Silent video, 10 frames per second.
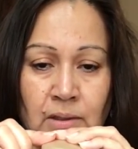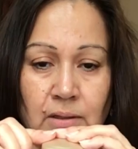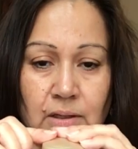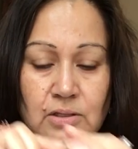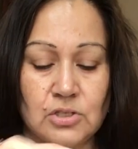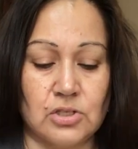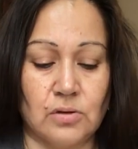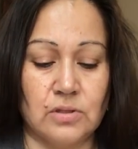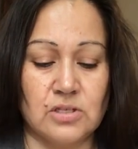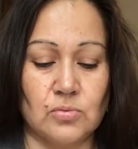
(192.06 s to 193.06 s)
And
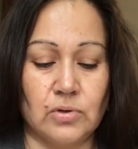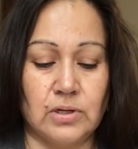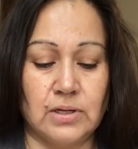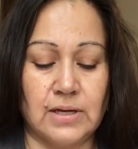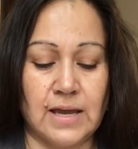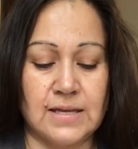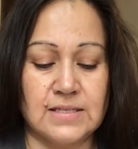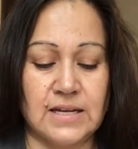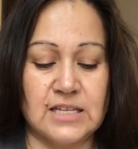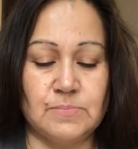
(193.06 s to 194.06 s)
so this one has
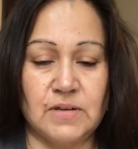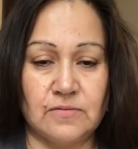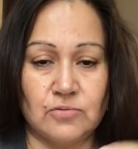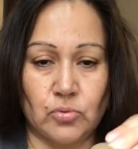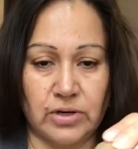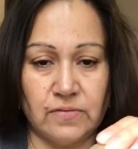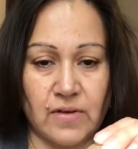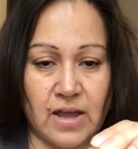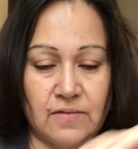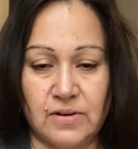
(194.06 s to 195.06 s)
an SPF of
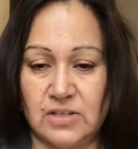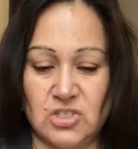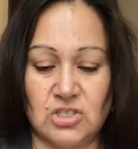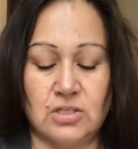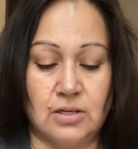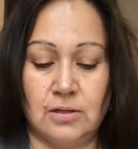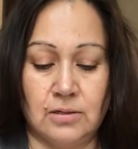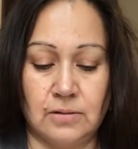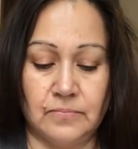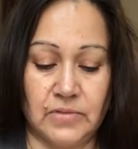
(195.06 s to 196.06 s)
25, and it's just
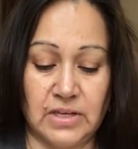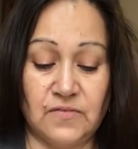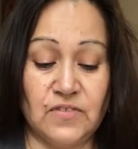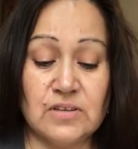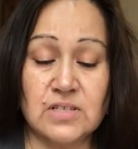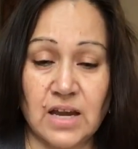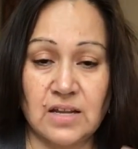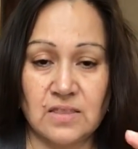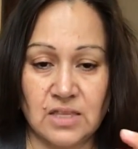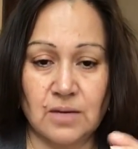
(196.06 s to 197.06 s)
it feels kind
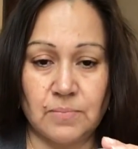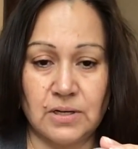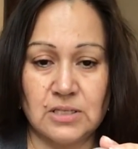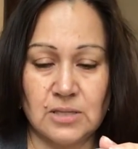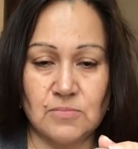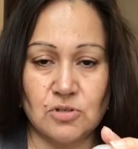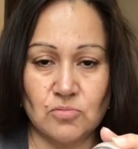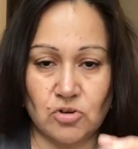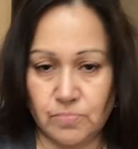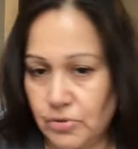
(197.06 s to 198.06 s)
of thick, but it seems to
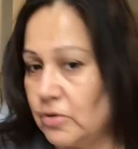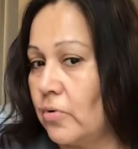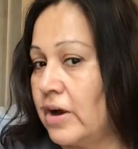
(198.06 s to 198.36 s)
absorb pretty well.